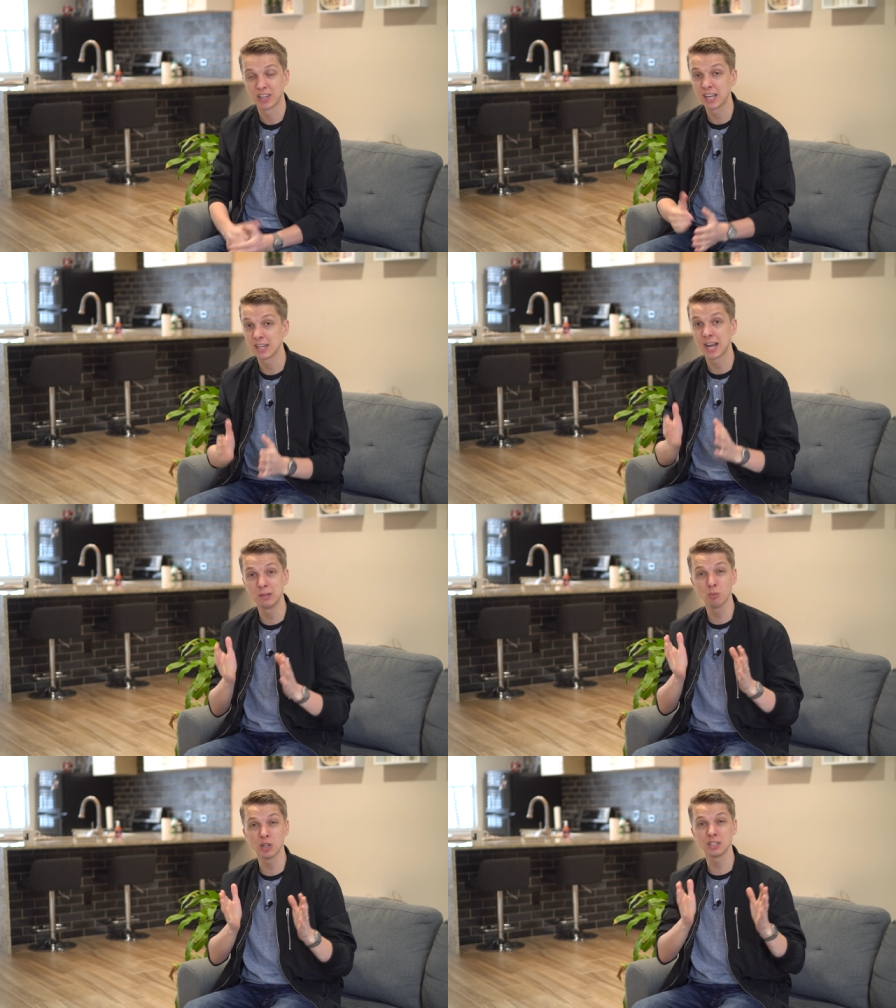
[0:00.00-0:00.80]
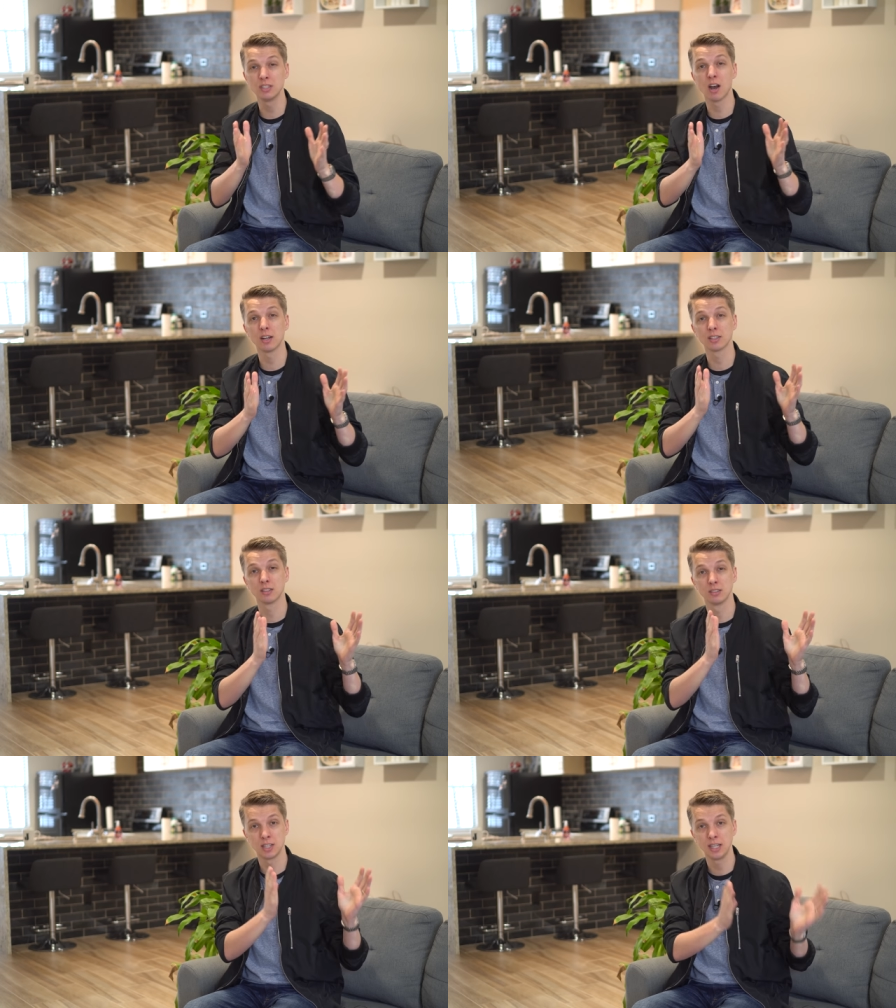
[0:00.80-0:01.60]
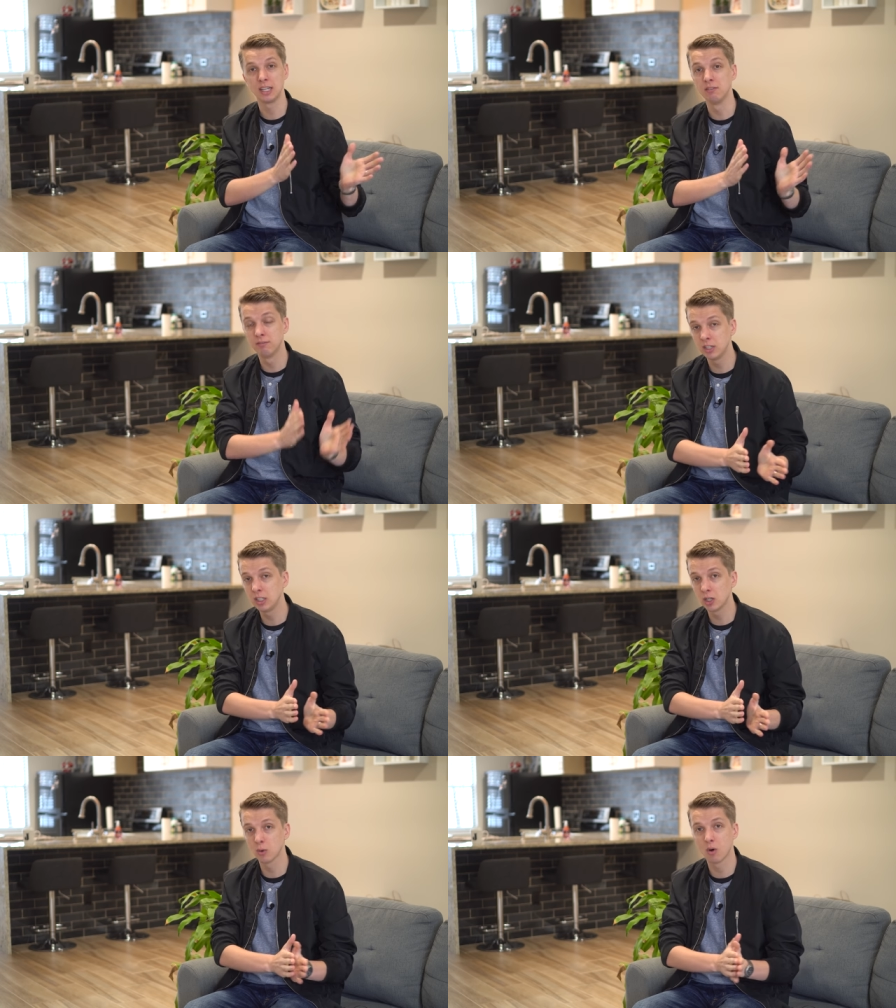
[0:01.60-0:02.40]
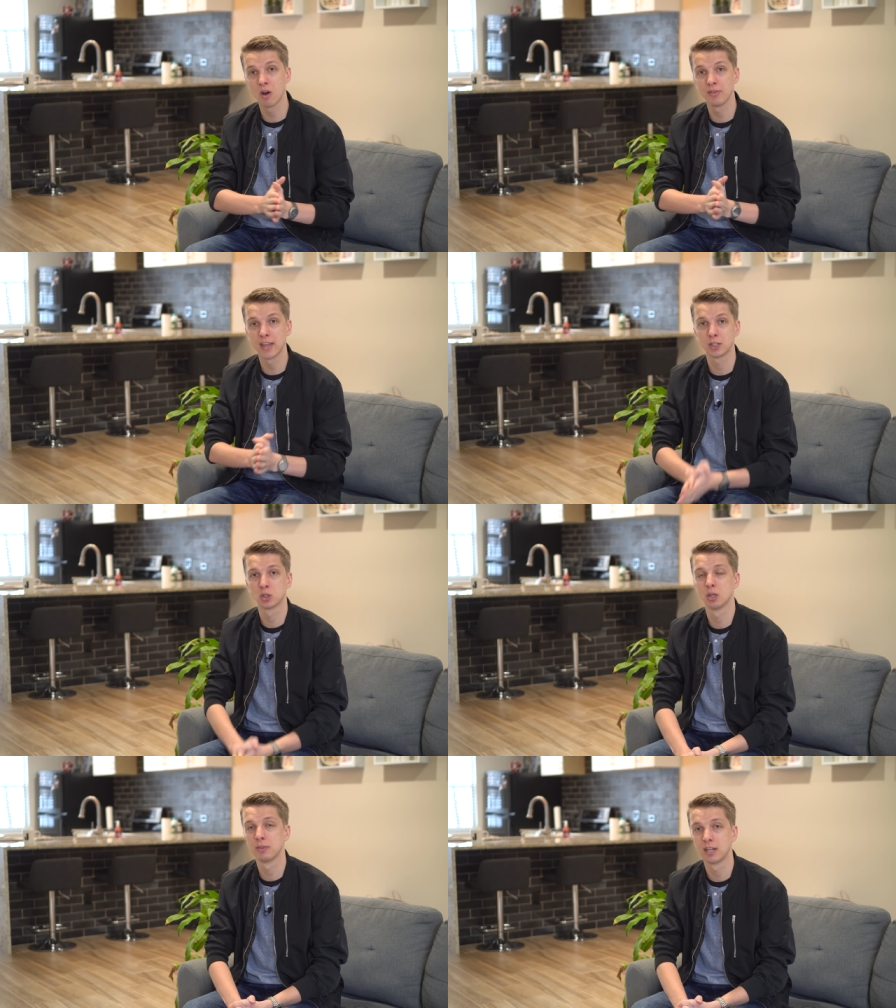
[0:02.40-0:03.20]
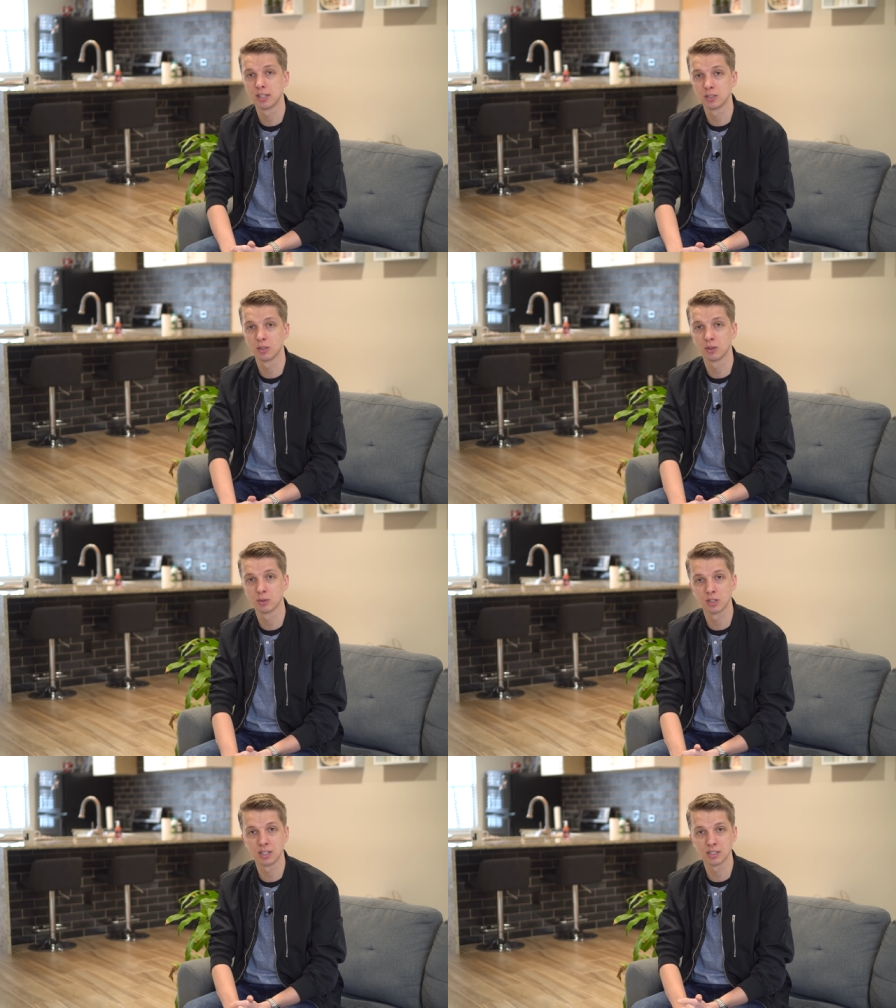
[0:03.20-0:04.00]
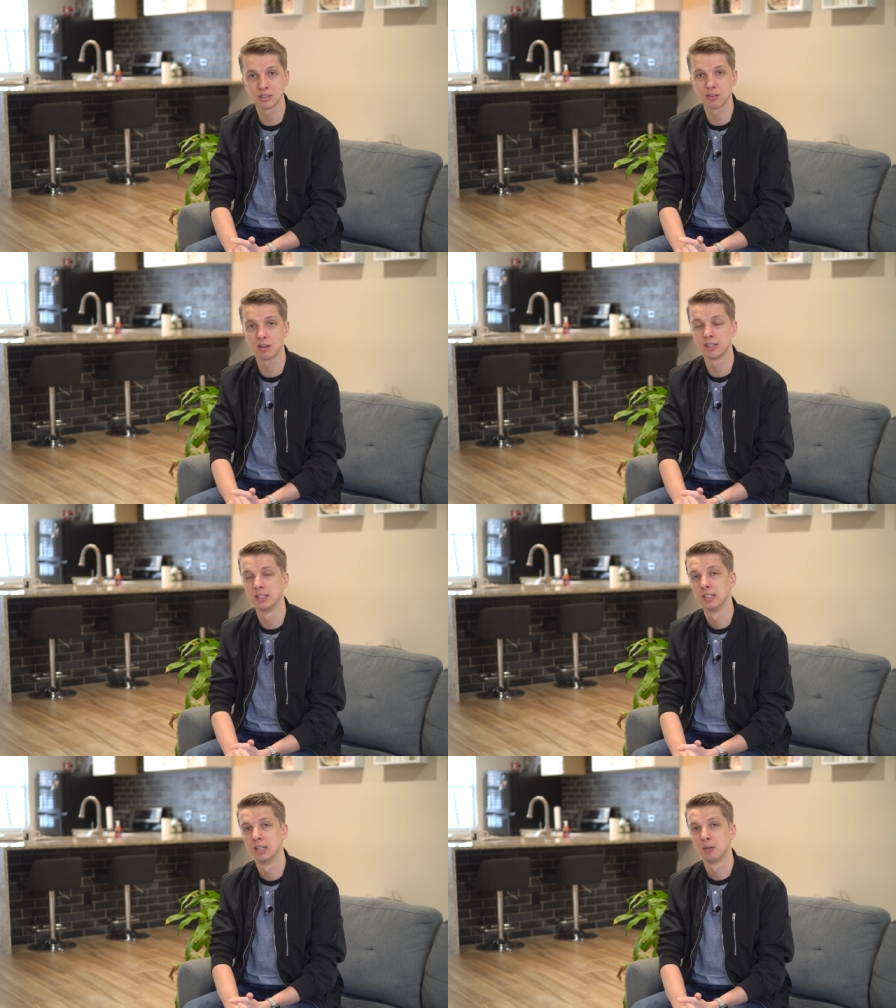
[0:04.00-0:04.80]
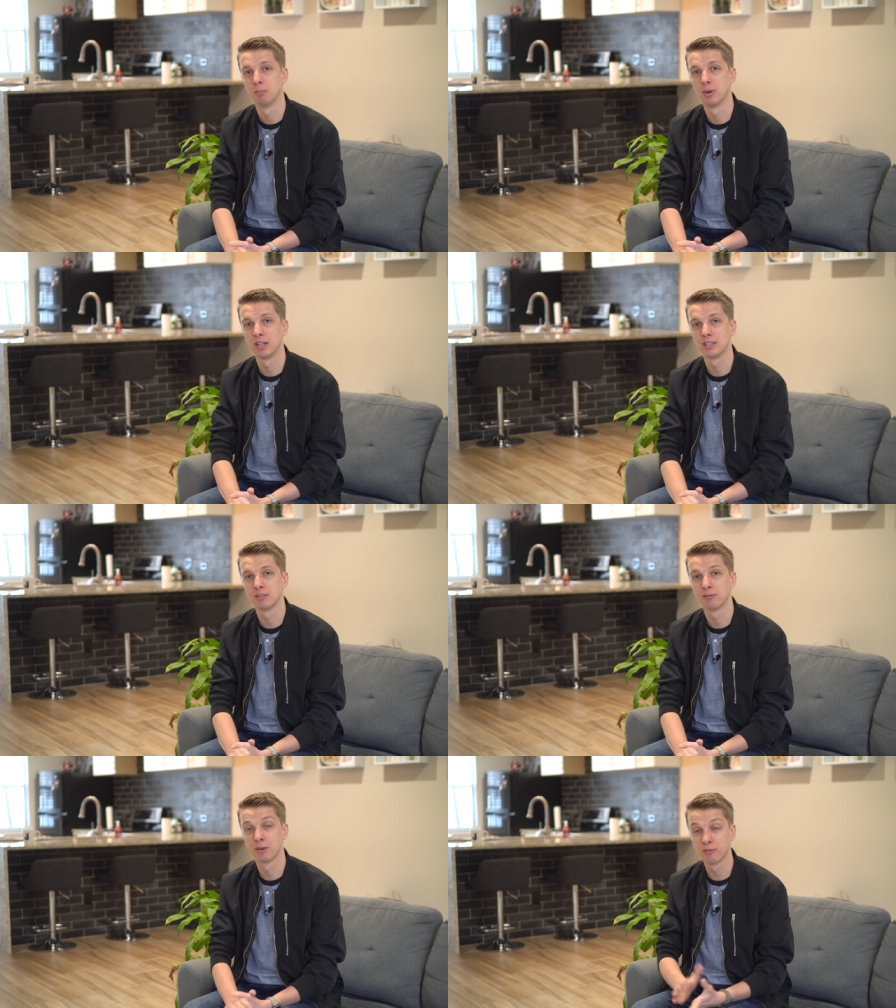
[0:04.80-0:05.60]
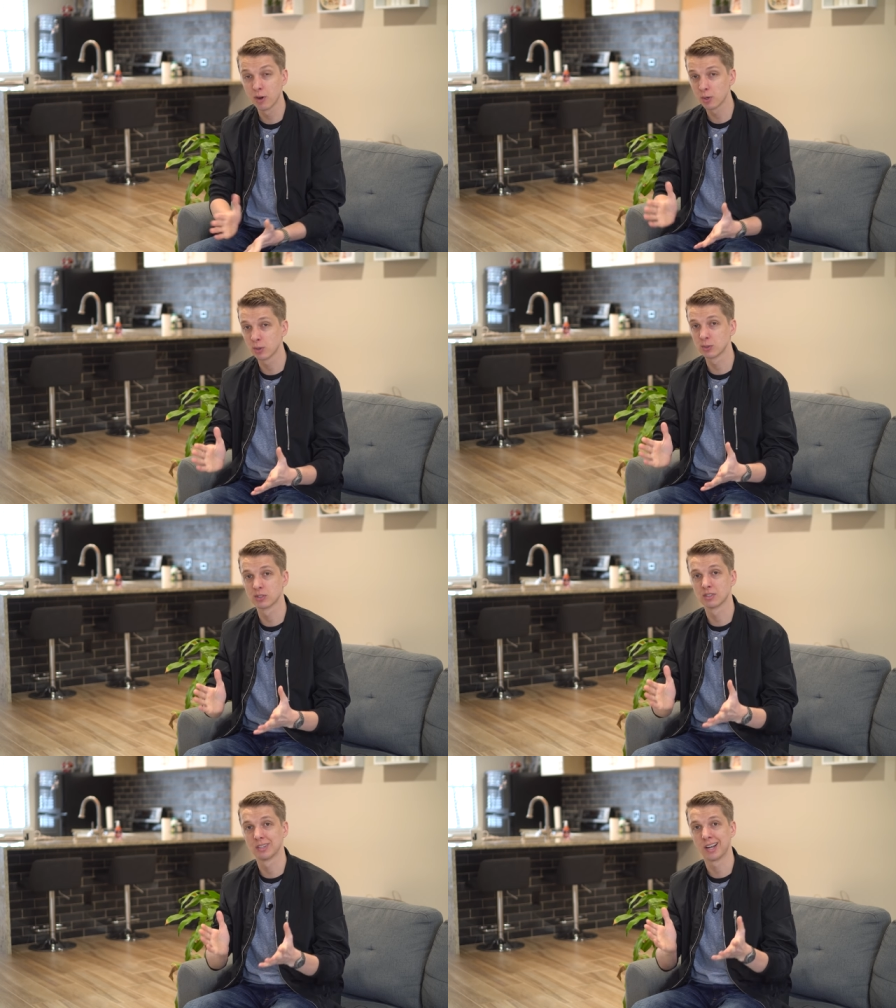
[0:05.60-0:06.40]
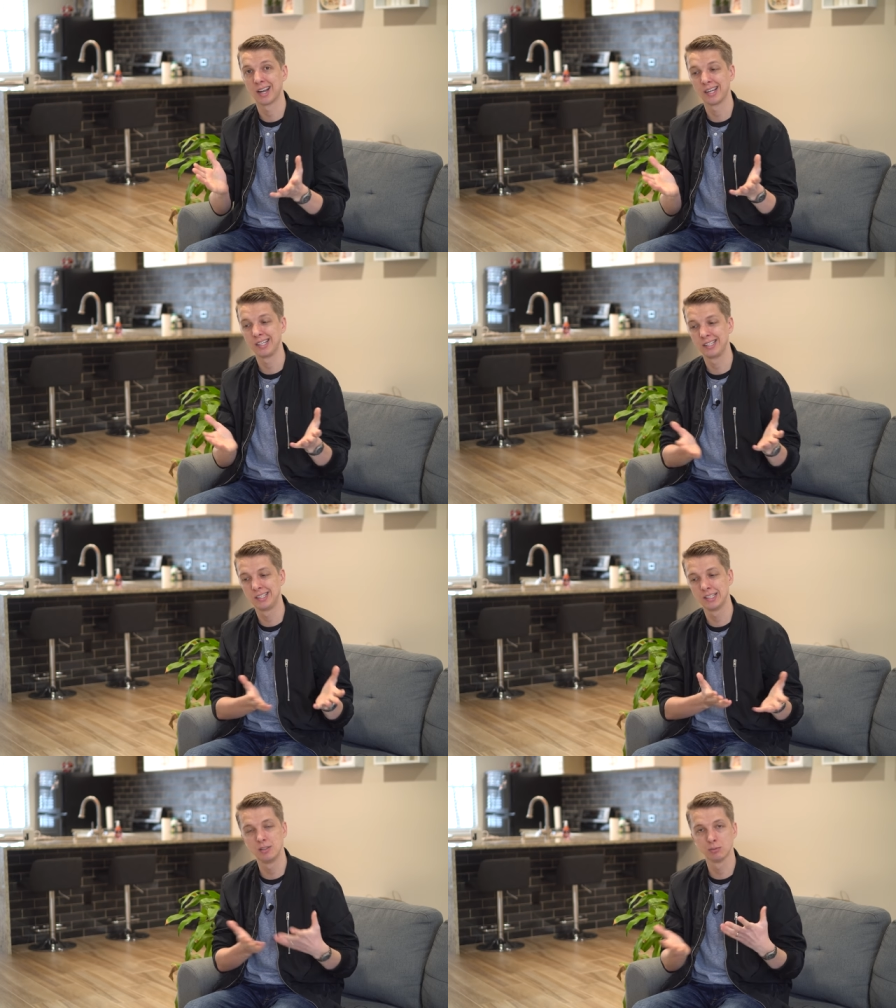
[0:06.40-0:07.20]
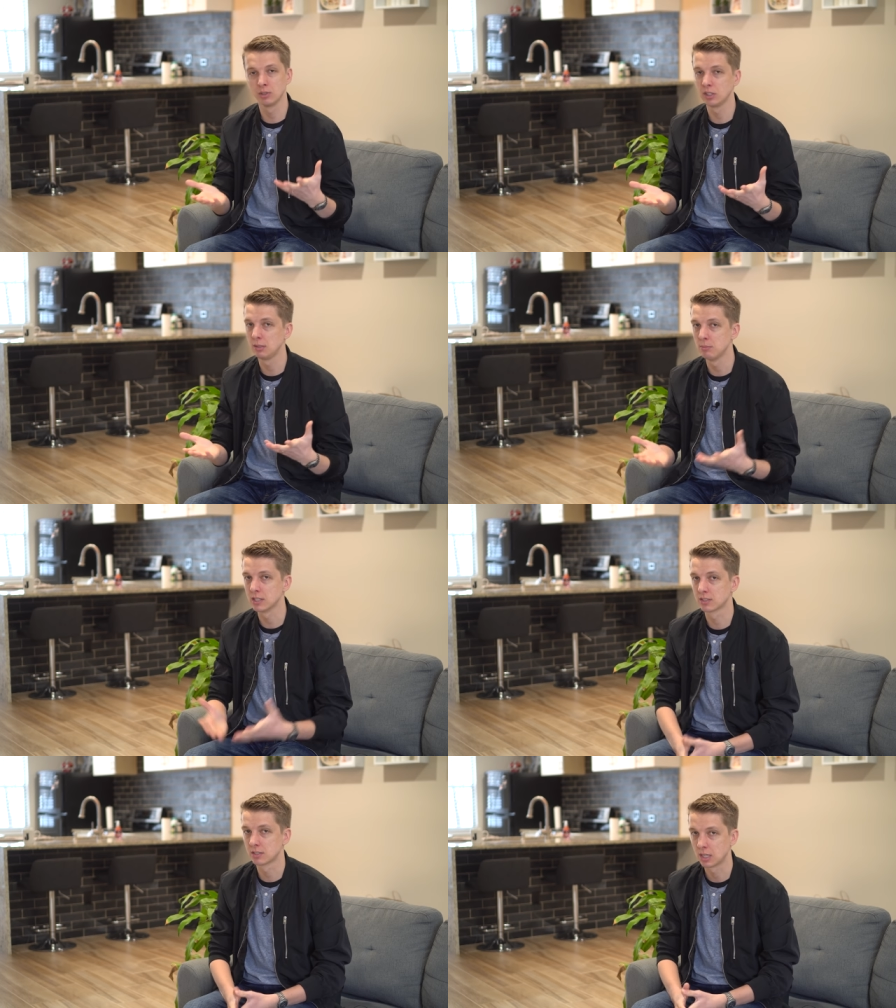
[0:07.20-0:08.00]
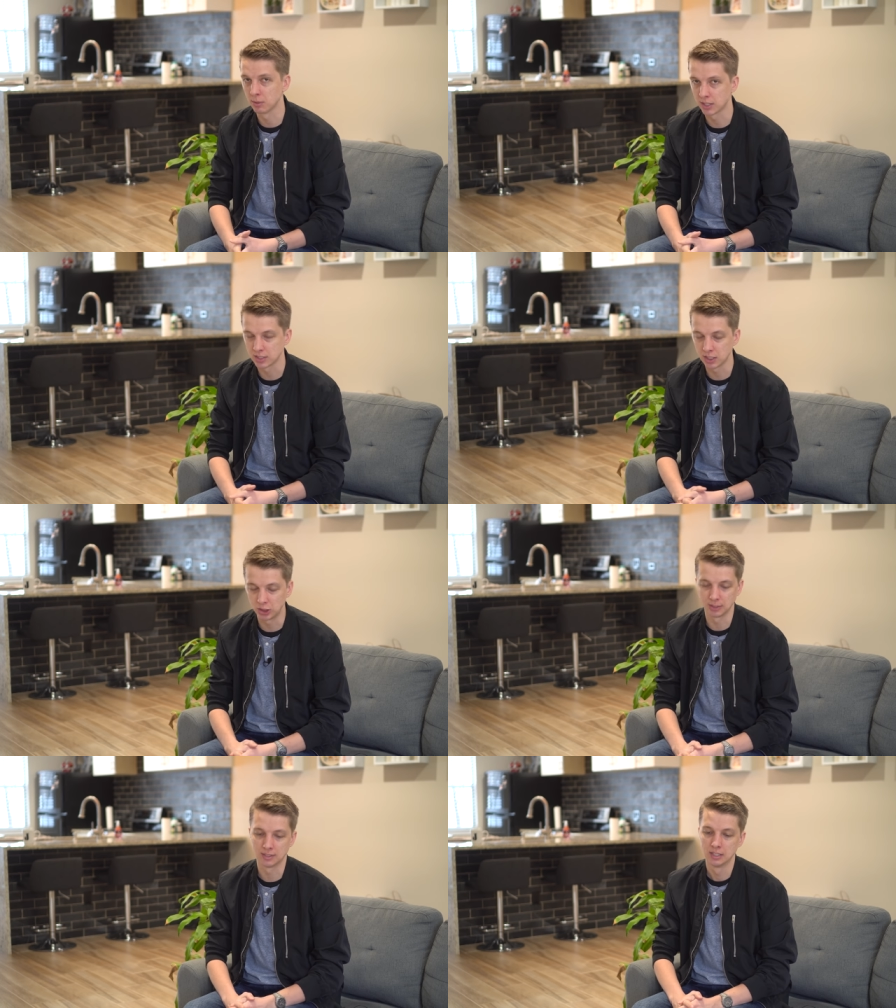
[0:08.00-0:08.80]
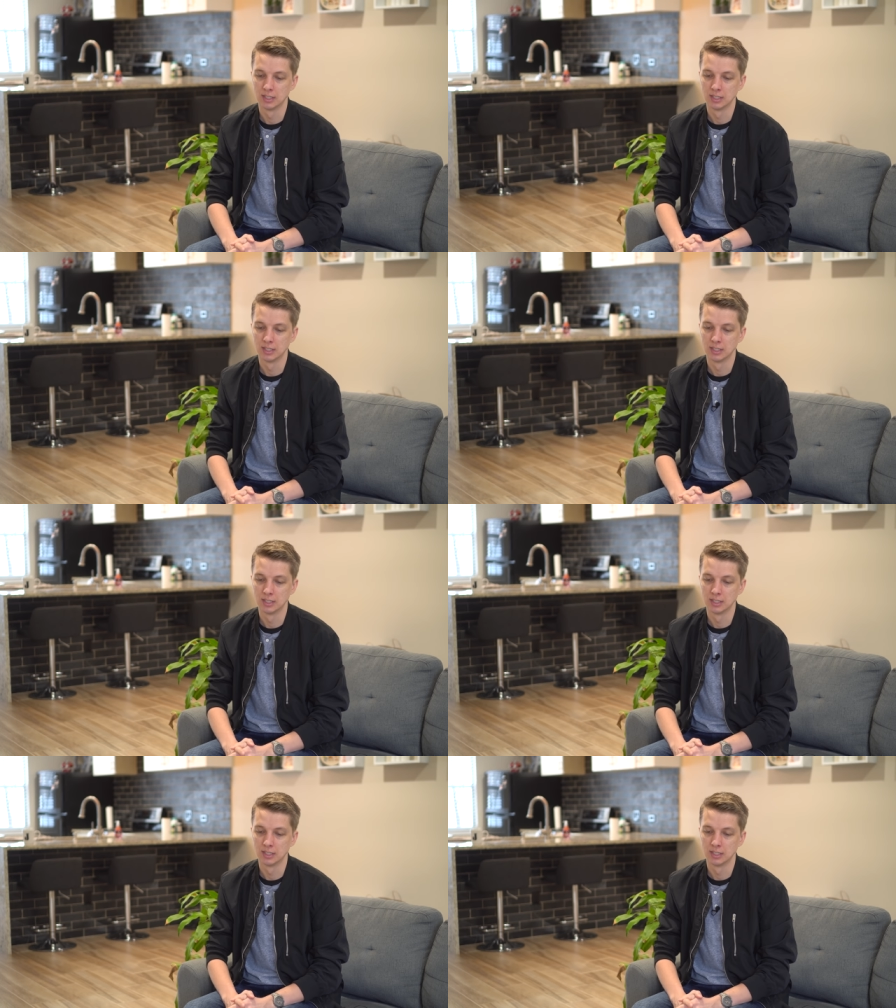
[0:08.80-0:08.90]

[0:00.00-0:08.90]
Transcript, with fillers: Again, I was not taking video on that trip that I took those lenses on, but for photos, I didn't really miss stabilization.